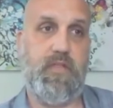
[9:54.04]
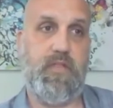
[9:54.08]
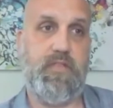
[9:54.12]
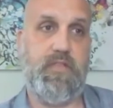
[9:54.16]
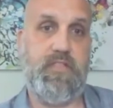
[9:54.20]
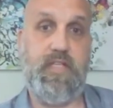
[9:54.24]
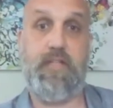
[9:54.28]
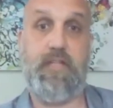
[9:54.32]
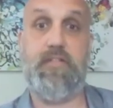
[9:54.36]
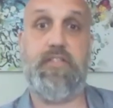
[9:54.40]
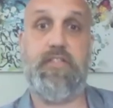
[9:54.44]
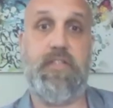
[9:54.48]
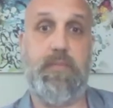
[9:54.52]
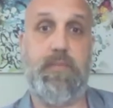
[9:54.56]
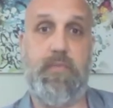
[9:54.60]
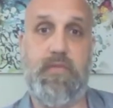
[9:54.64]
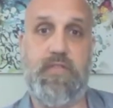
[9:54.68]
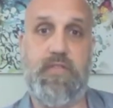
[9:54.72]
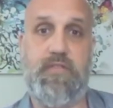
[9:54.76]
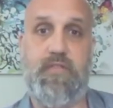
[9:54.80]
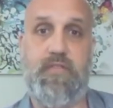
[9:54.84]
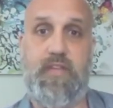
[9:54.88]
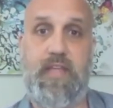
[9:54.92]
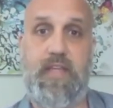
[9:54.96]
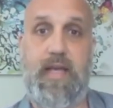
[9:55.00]
ticker
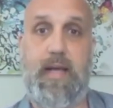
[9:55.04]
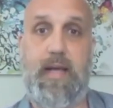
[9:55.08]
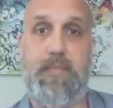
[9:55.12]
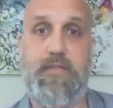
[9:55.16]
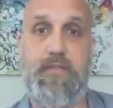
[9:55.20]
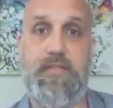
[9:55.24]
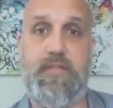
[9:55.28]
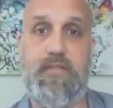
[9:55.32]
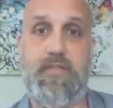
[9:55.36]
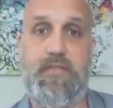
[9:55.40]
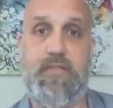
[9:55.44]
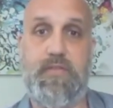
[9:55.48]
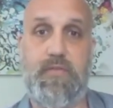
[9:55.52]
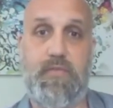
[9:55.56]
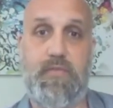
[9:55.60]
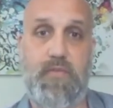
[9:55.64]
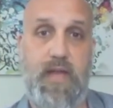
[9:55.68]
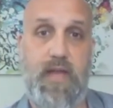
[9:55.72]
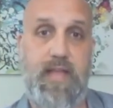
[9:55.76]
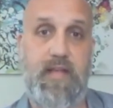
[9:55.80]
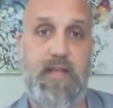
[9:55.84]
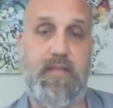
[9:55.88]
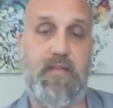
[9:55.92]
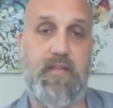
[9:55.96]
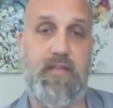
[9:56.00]
symbols for the options
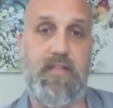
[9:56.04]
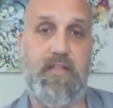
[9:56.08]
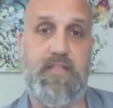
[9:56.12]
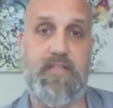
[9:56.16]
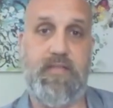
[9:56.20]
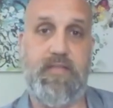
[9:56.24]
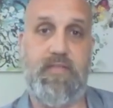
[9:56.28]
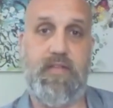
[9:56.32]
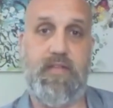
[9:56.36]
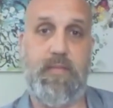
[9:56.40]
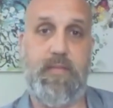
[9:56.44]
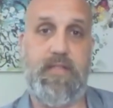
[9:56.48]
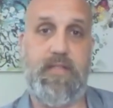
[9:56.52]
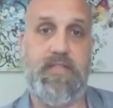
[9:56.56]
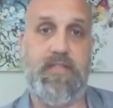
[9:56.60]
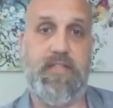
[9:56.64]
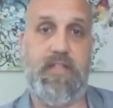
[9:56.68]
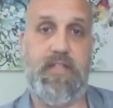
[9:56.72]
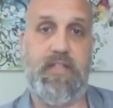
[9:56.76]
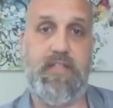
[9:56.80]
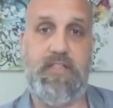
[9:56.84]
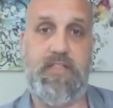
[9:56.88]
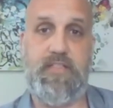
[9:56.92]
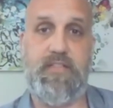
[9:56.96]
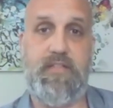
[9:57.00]
right in the list of limits in
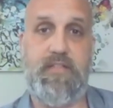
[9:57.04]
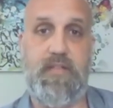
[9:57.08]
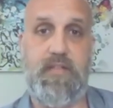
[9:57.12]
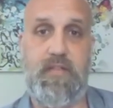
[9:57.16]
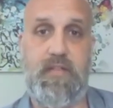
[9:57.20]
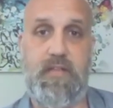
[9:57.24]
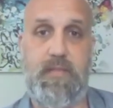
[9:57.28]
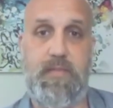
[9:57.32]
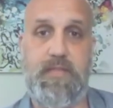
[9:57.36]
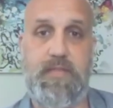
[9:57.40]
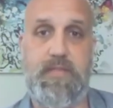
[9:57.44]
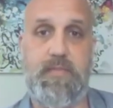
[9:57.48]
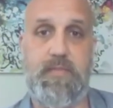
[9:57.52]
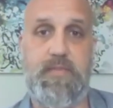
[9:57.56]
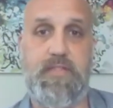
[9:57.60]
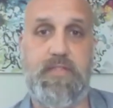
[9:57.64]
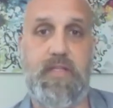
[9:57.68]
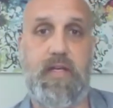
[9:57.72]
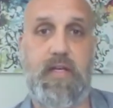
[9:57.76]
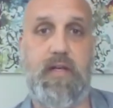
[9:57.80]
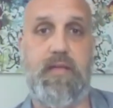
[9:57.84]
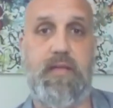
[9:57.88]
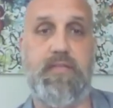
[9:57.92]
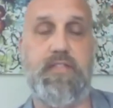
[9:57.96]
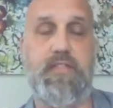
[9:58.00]
addition to the limits
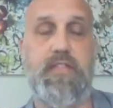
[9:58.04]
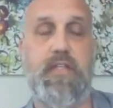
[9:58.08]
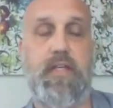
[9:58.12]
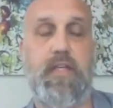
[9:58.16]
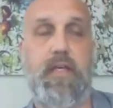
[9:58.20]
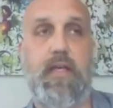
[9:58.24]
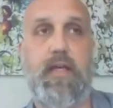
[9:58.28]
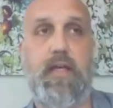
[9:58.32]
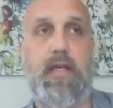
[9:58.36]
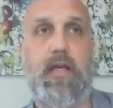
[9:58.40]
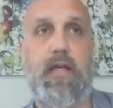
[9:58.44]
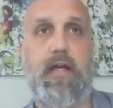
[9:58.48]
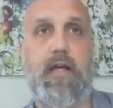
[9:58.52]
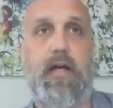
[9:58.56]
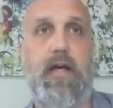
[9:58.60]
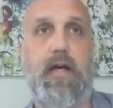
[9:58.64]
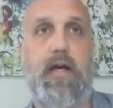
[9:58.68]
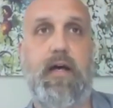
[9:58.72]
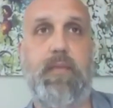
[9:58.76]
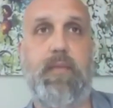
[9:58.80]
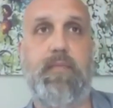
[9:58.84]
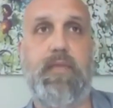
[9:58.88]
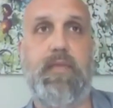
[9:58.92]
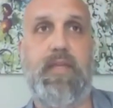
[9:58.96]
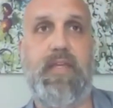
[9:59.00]
themselves
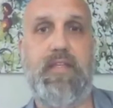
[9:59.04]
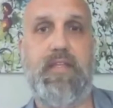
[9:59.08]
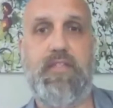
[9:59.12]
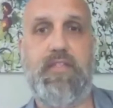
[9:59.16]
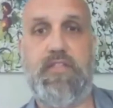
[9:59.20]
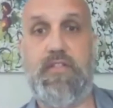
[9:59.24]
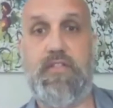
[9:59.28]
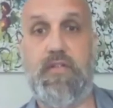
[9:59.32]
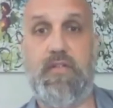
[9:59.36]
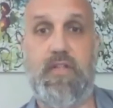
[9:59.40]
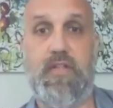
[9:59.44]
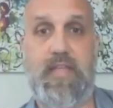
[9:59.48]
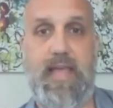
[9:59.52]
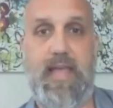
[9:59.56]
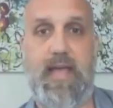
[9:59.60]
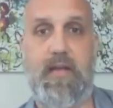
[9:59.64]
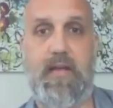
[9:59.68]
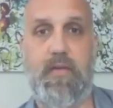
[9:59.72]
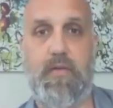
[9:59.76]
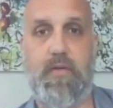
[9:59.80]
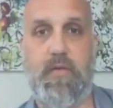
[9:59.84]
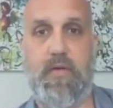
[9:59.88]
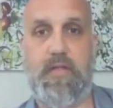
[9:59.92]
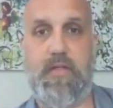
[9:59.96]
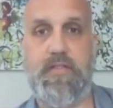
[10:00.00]
in certain
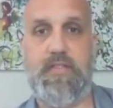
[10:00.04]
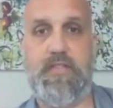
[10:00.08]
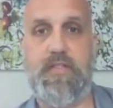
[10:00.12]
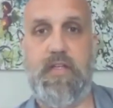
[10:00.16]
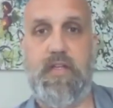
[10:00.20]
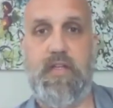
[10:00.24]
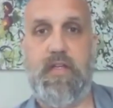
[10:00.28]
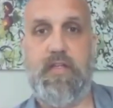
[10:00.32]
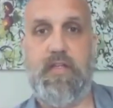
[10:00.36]
categories.